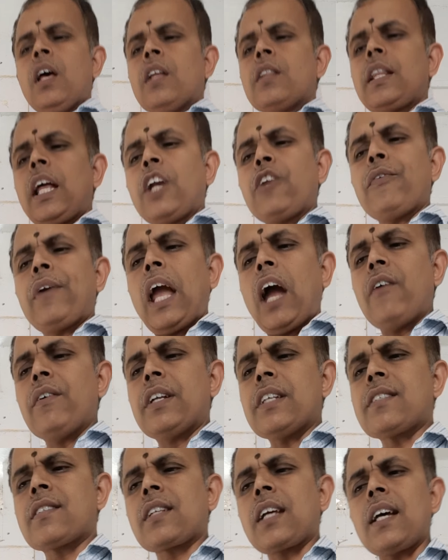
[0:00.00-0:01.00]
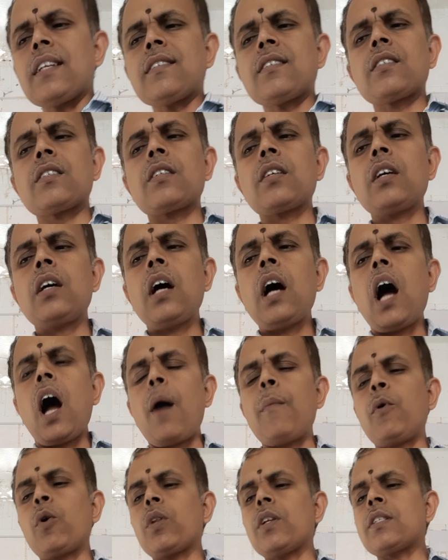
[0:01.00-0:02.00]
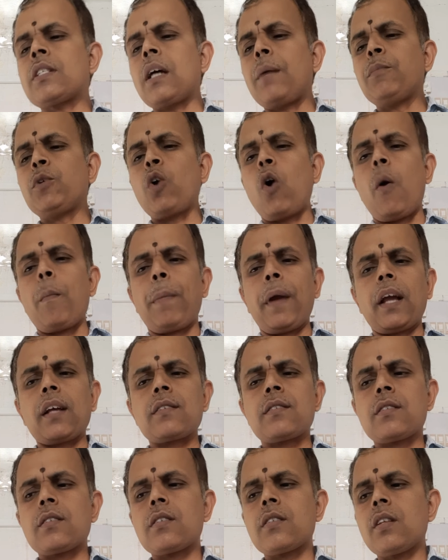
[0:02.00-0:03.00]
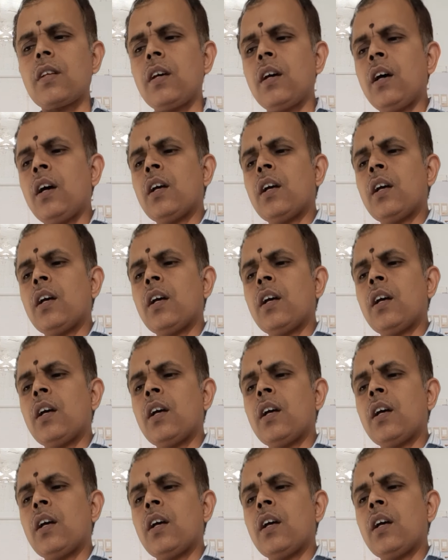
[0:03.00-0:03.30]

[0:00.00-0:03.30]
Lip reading: that we have discussed about the some topics.